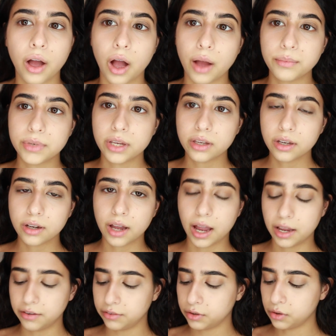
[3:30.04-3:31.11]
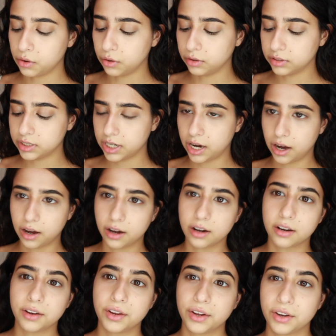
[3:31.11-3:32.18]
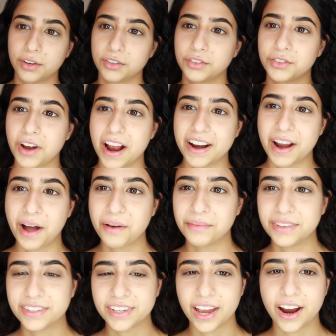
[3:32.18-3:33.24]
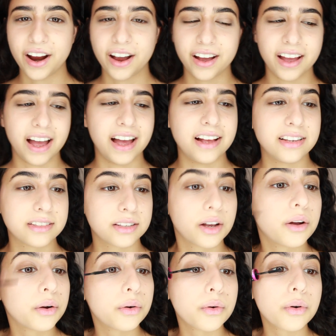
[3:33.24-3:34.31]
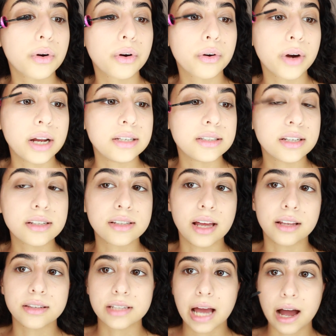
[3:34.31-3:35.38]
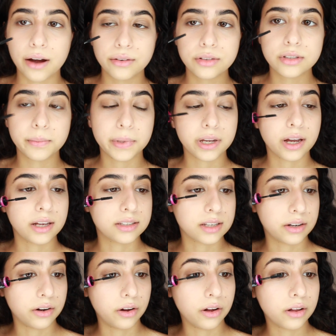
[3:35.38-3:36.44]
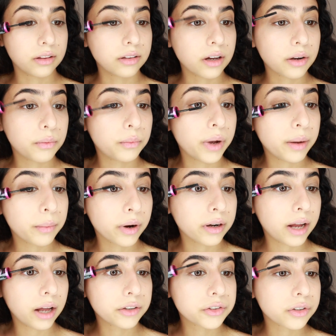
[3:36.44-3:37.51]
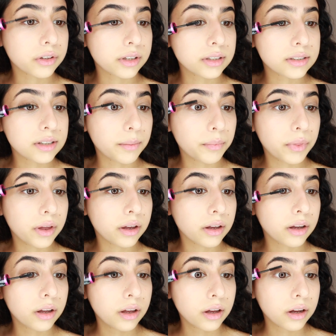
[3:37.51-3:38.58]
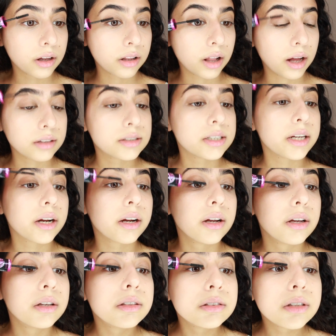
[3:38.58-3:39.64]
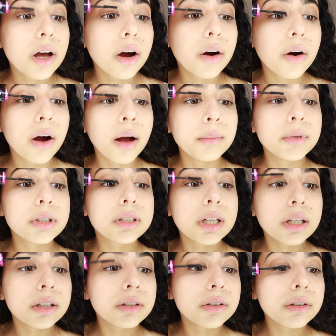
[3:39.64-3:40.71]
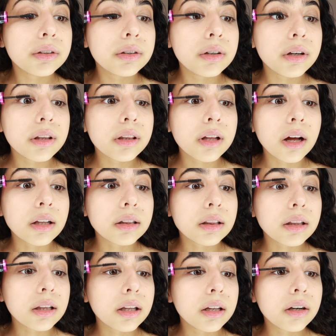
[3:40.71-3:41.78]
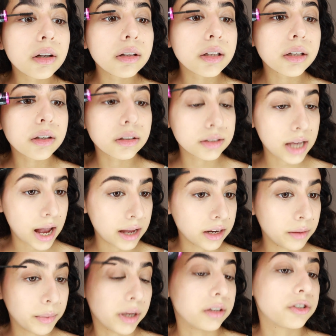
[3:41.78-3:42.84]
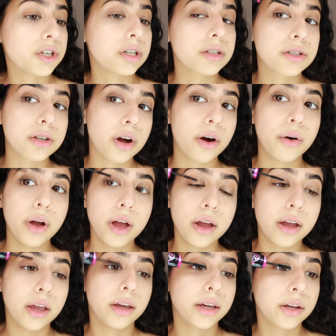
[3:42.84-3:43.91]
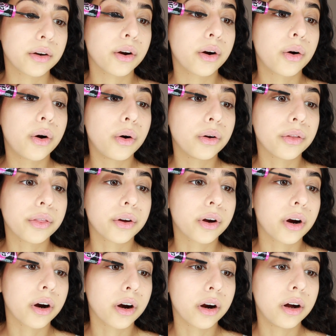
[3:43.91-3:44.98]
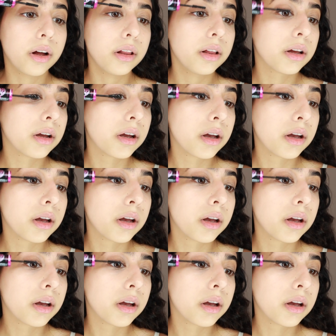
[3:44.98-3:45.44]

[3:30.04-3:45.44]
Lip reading: I'm taking kind of an older, dried out mascara, as crazy as that sounds, because it'll look way more natural than something glossier. So I'm just going to do a little tiny bit just so it can hold the curl.